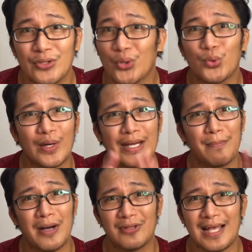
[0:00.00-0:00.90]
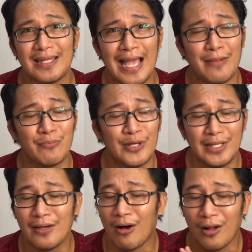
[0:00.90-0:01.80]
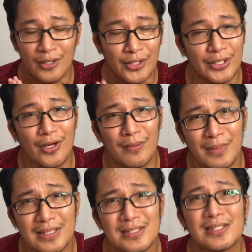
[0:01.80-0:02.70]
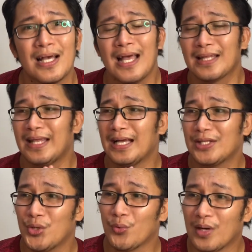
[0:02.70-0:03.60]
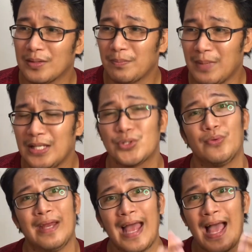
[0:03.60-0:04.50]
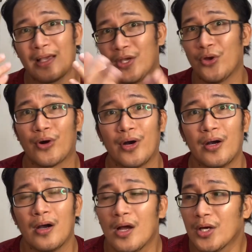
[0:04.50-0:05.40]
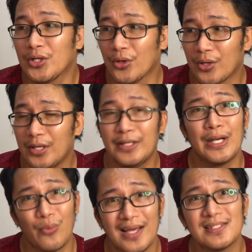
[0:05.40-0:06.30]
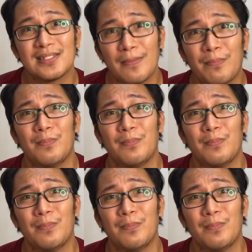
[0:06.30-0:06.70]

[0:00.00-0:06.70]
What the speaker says: Don't worry about that. I'm reading all your comments that you want me to react your requests.